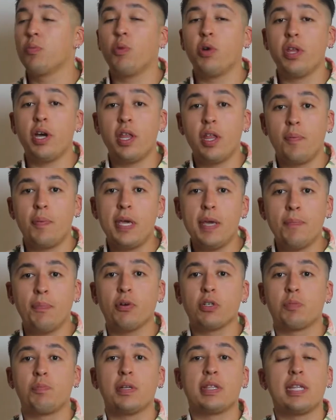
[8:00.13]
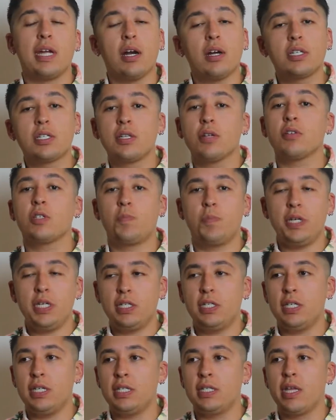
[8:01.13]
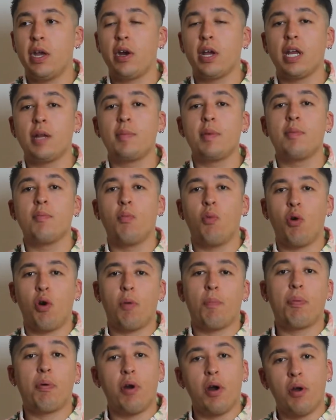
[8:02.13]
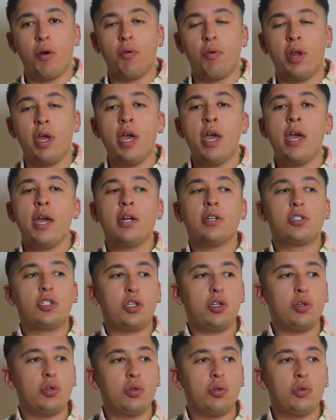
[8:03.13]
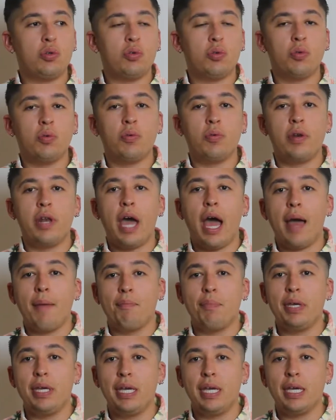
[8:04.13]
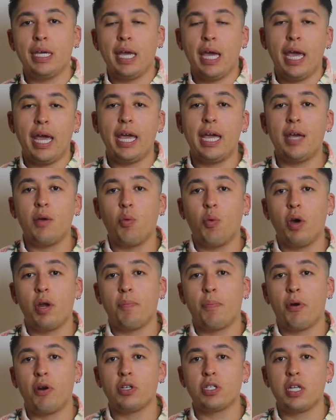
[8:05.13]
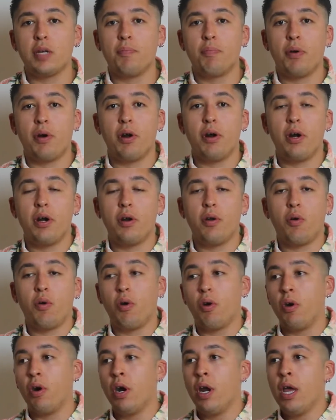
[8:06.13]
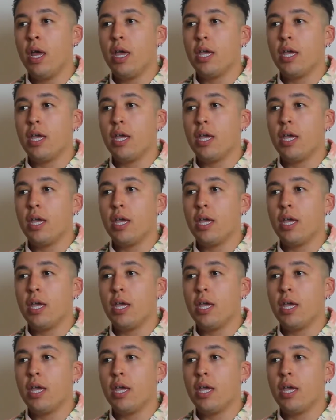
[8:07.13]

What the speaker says: with other people's, but there are still species that are going to be more prone to not being a one-person bird or